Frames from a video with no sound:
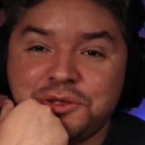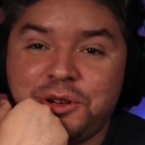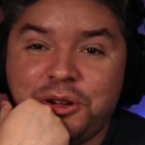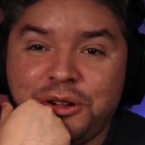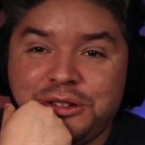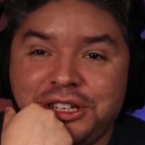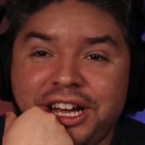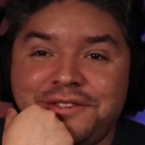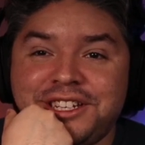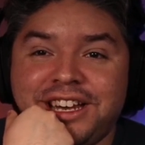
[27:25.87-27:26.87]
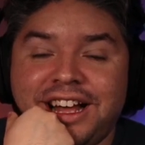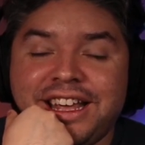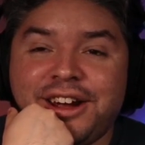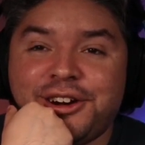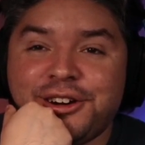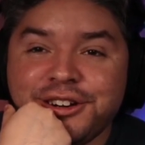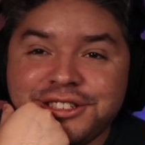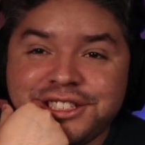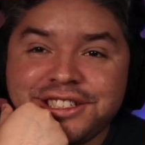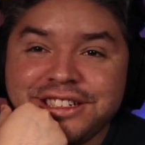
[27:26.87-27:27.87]
roll. You have to not get
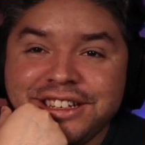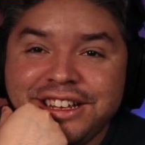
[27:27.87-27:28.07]
hurt.